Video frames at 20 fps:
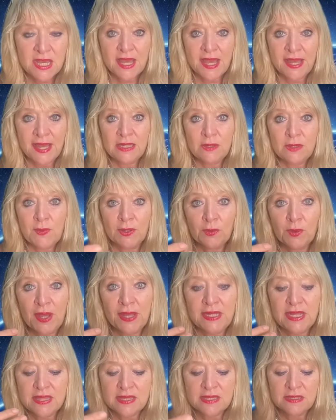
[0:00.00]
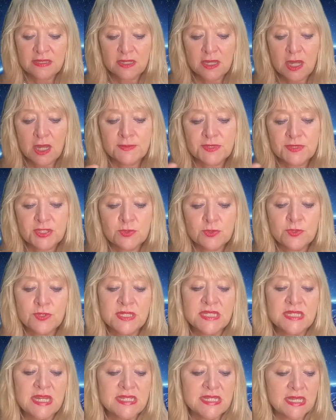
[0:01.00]
Anyone or anything that comes
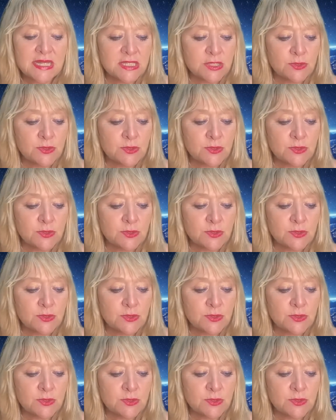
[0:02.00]
towards us,